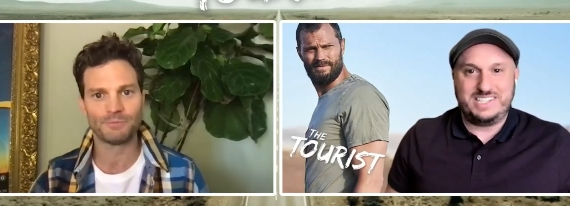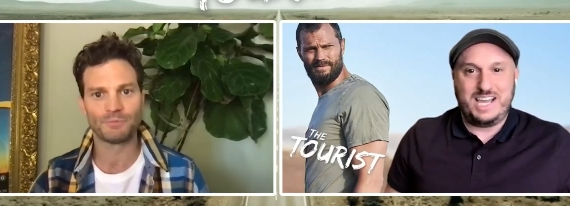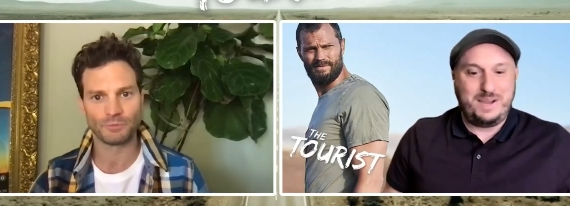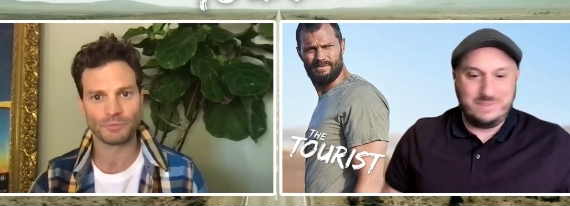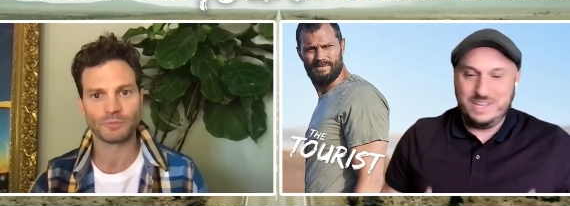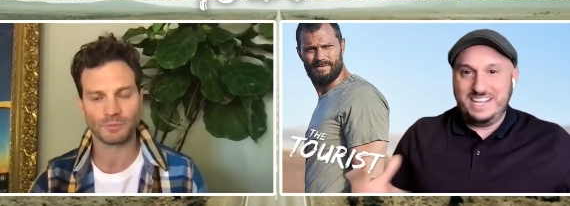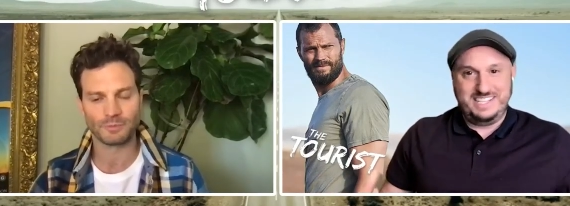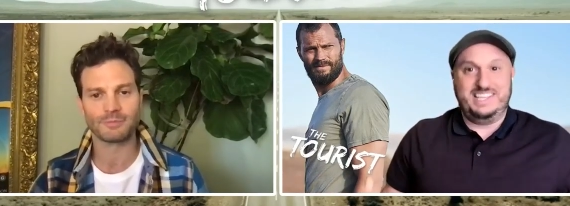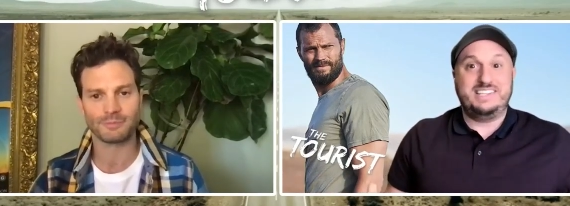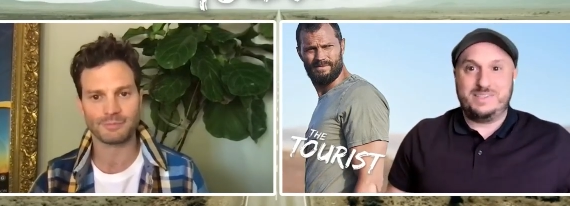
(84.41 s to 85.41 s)
Speaker 1: the top,
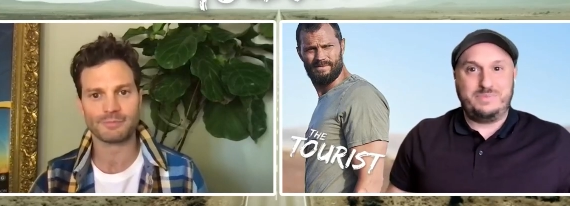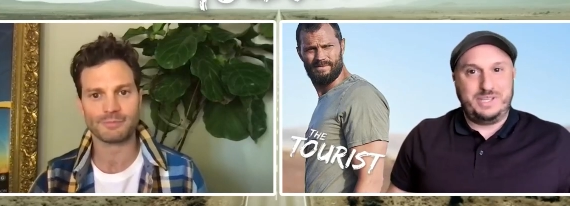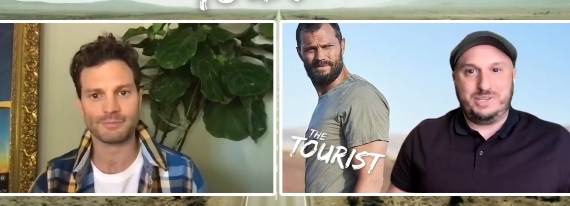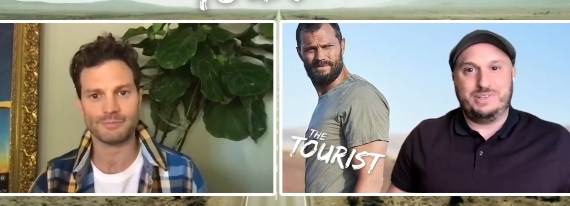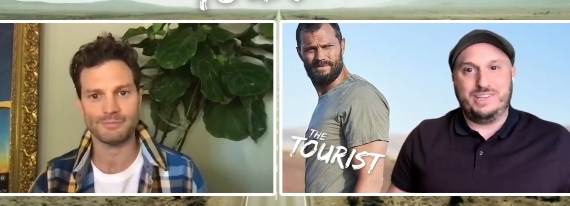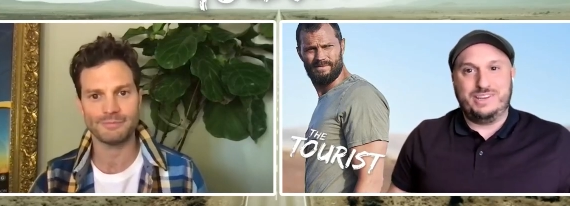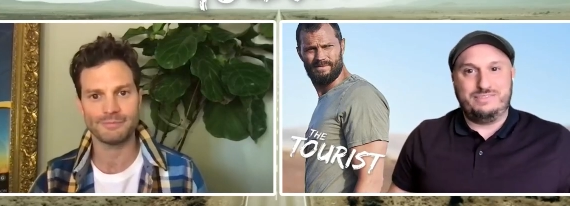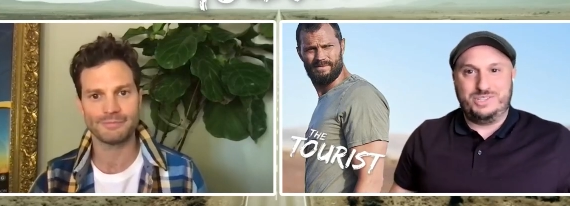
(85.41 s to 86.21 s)
is that something you'd love